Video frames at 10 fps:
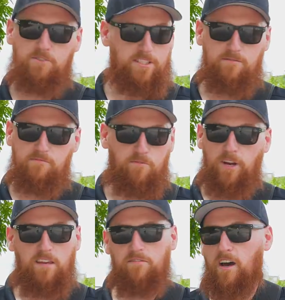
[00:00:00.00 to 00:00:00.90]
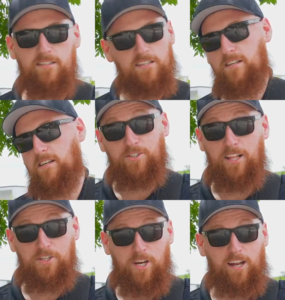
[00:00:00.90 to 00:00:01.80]
just freaky fast.
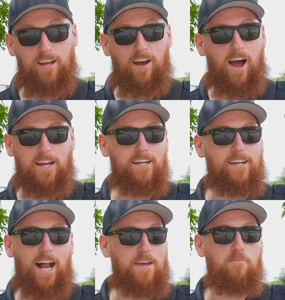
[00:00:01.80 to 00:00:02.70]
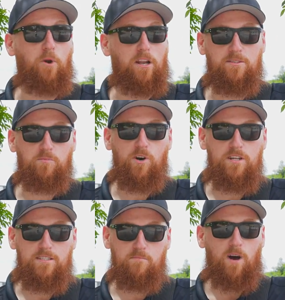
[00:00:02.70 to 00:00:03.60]
Silent shutter, I can't even put it into
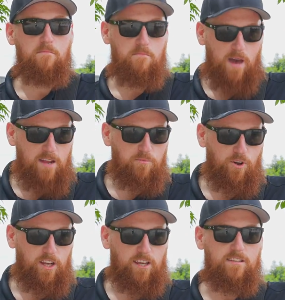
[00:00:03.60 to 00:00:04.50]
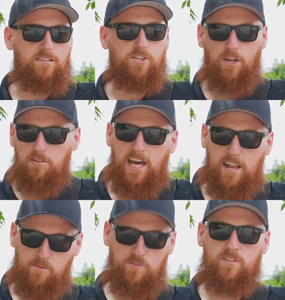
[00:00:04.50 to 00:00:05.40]
words. My main work is shelter
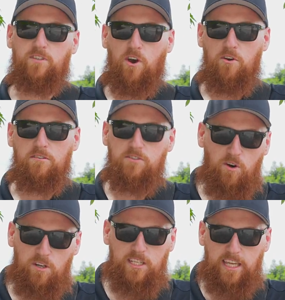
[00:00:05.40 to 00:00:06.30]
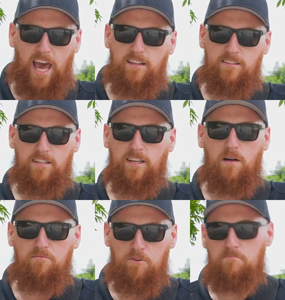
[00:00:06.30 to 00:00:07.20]
animals, so dogs and cats that
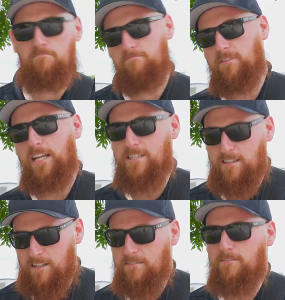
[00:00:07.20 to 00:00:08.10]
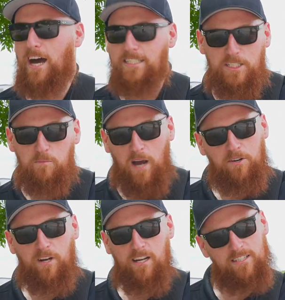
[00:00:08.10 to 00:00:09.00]
come from less than ideal
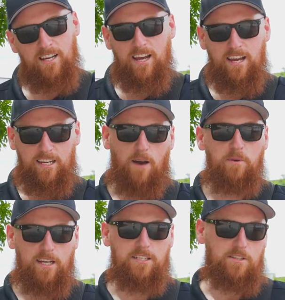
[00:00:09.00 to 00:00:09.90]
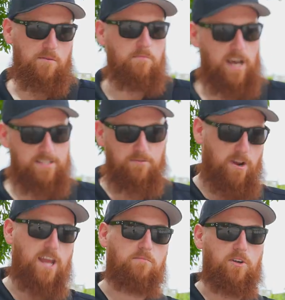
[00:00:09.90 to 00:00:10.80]
backgrounds. Coming into them as a
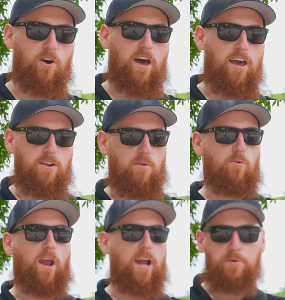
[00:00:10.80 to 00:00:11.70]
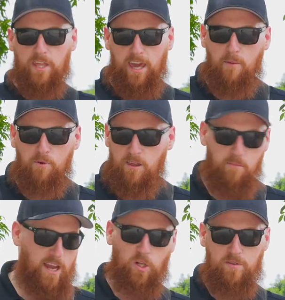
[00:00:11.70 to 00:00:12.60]
random guy, you know, walking up with a camera that
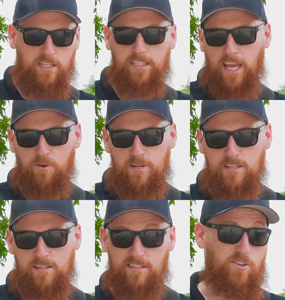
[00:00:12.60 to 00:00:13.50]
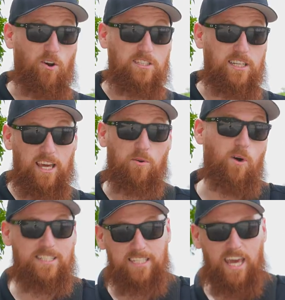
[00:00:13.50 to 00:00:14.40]
makes all these clicky noises, the dogs can get
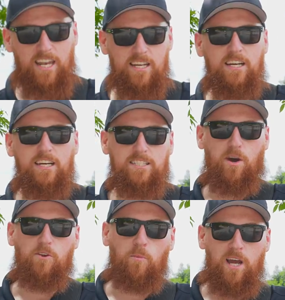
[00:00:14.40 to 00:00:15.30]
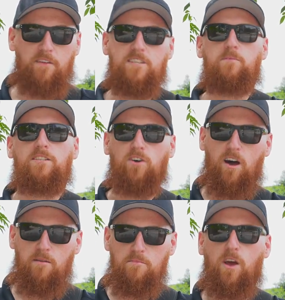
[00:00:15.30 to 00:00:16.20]
quite scared. So I normally have to spend
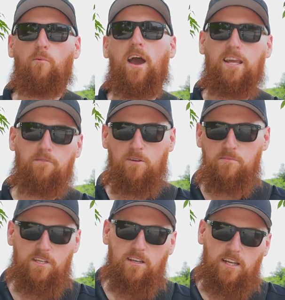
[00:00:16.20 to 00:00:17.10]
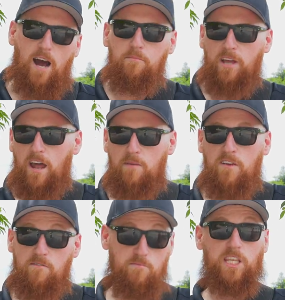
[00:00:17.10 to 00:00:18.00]
time, you know, waiting for them to calm down and
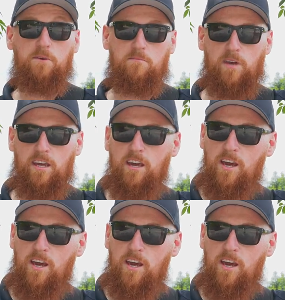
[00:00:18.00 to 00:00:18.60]
be familiar with me.